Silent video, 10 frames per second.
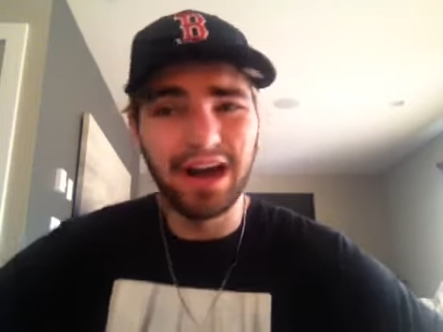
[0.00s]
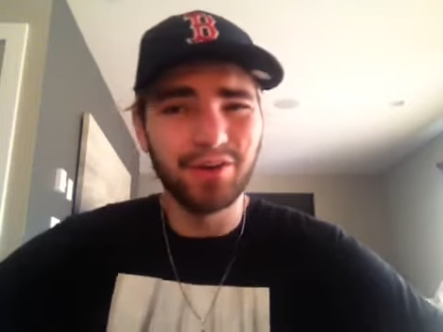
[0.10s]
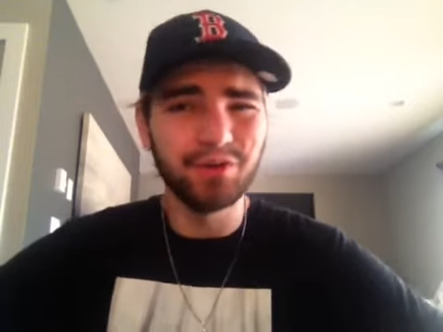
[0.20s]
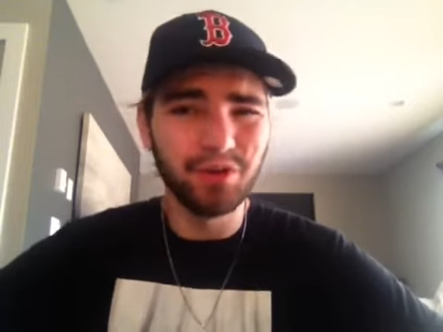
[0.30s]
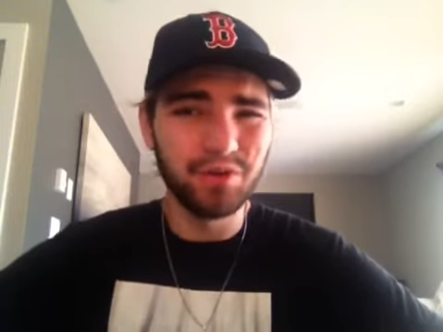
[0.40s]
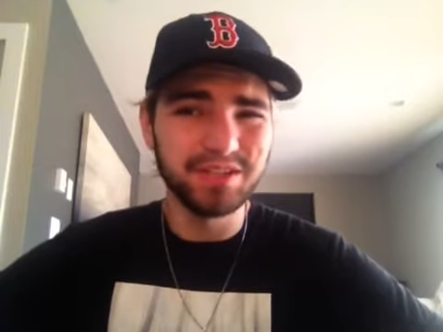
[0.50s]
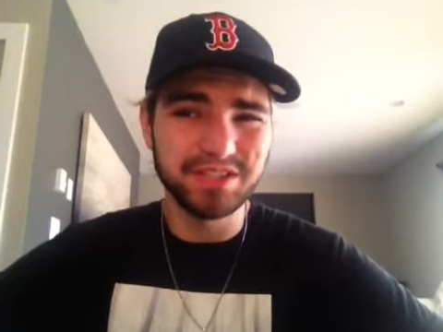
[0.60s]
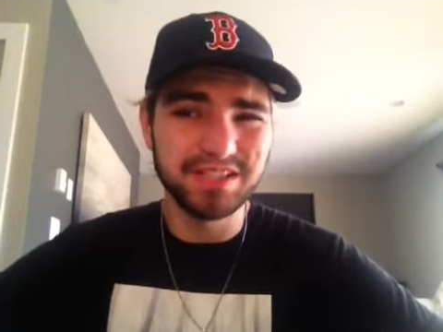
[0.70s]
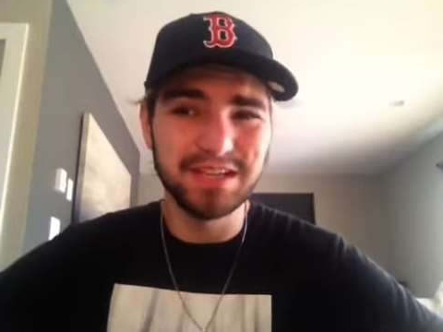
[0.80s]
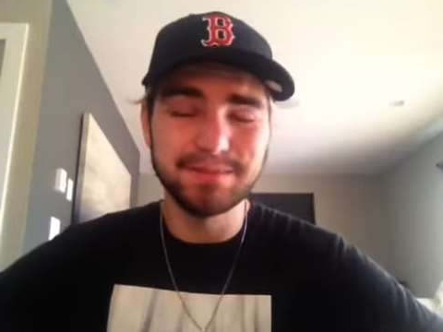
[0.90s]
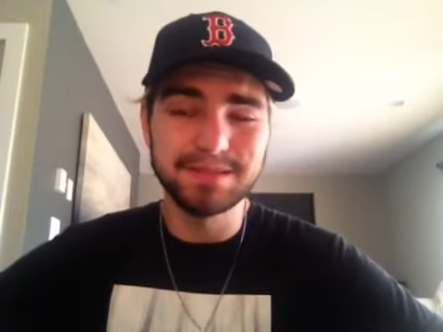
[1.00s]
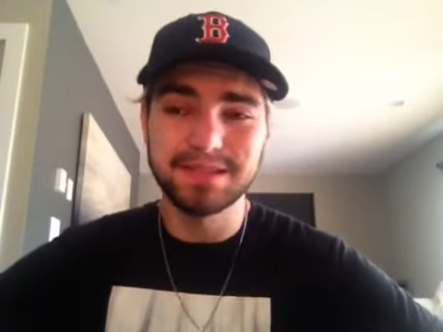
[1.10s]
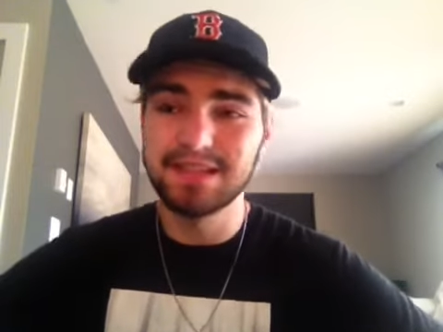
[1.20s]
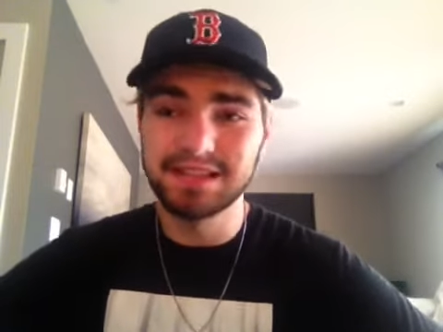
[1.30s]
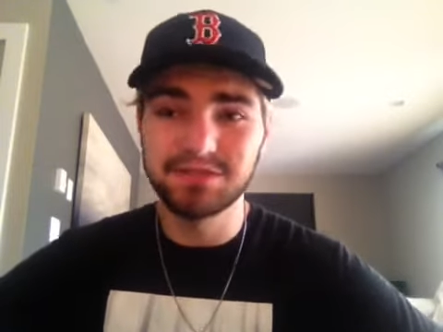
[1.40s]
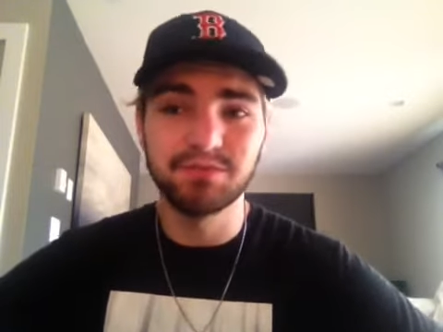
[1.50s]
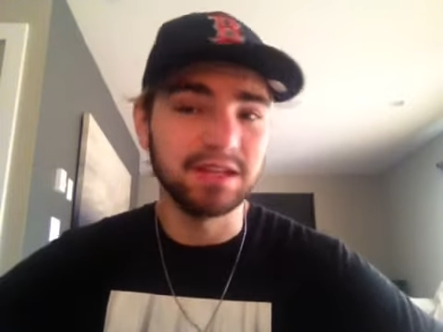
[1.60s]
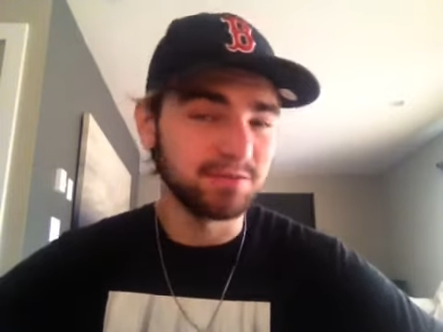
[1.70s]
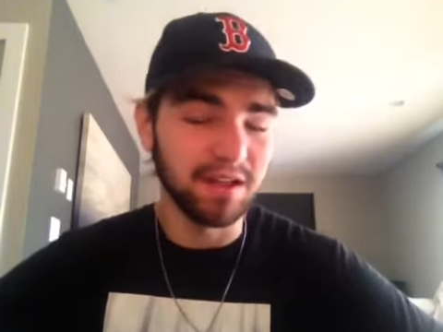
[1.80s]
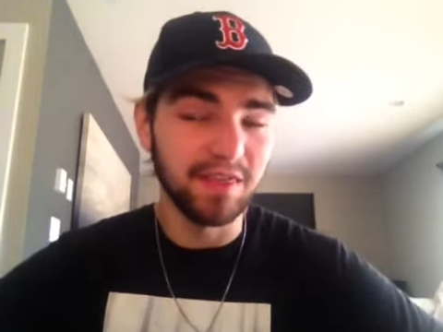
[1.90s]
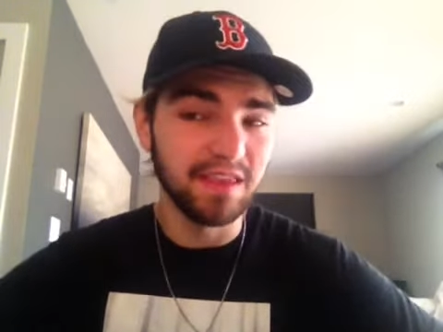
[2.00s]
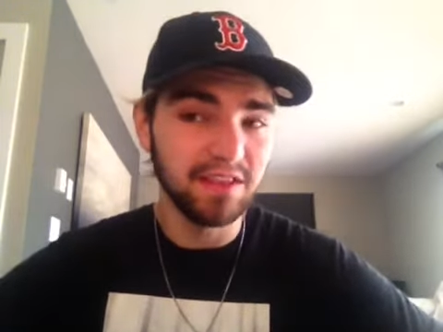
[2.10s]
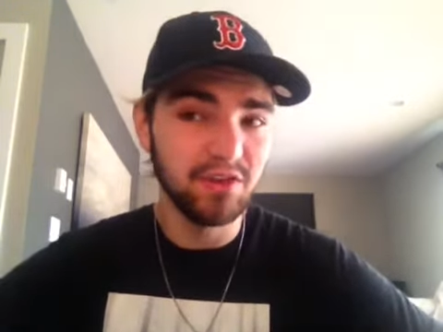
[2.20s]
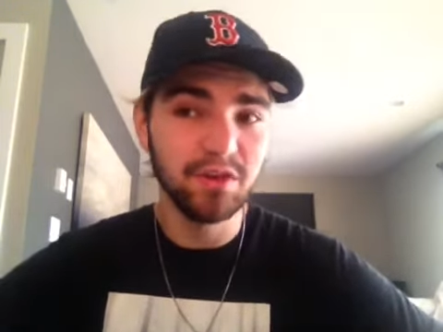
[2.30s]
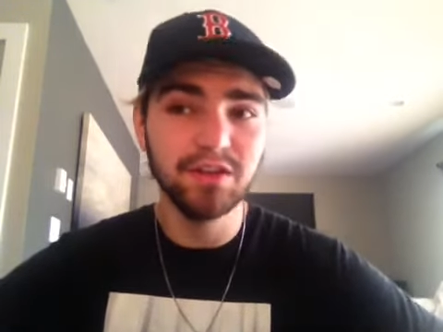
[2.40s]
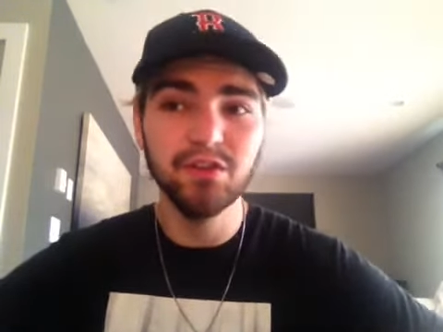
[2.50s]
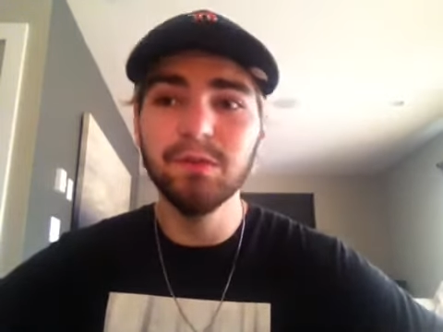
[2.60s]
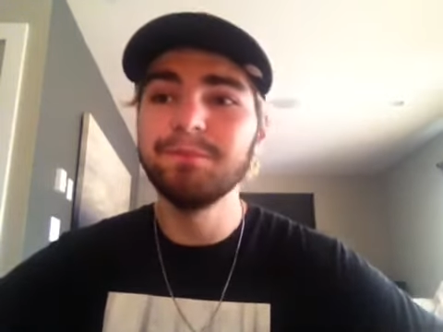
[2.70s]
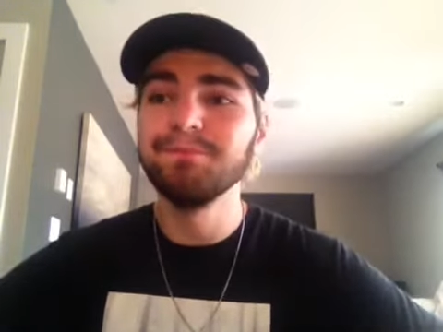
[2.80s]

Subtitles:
I don't know. It just seems that's what I think they're going to do.